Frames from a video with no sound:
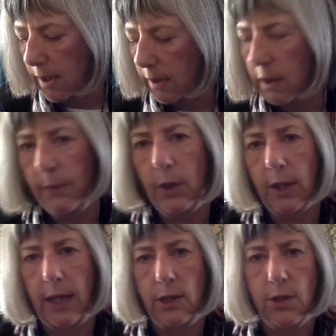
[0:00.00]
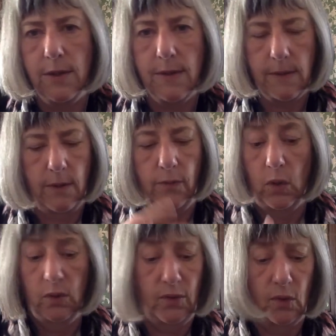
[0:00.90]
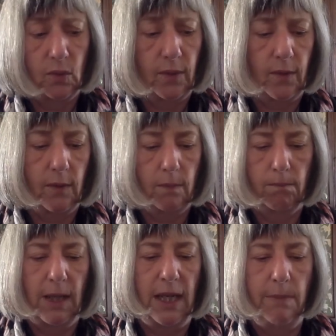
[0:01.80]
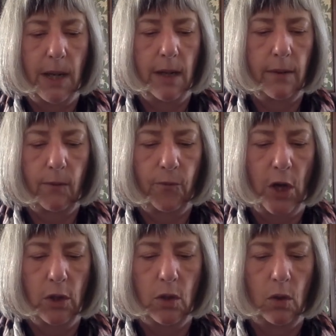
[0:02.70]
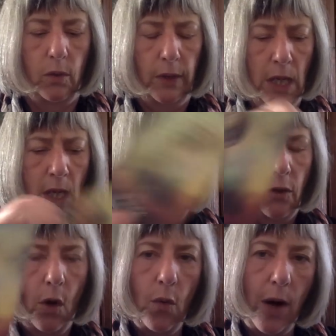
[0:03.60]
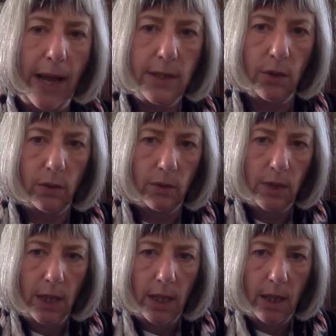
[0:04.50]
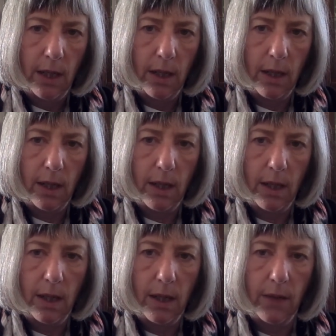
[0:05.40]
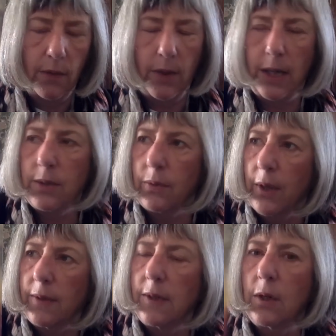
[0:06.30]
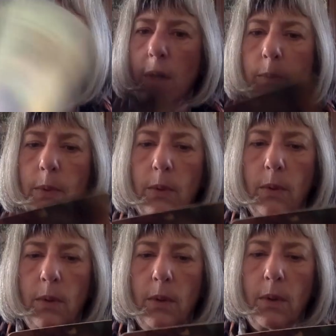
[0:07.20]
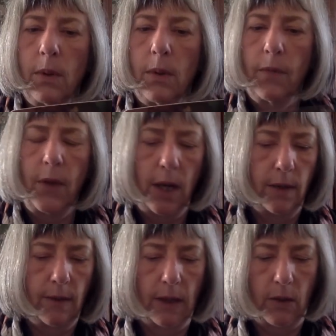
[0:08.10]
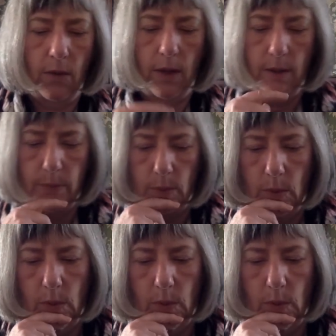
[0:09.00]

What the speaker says: communications of all sorts, emails, phone calls, the rattle. That's incredible. That is incredible.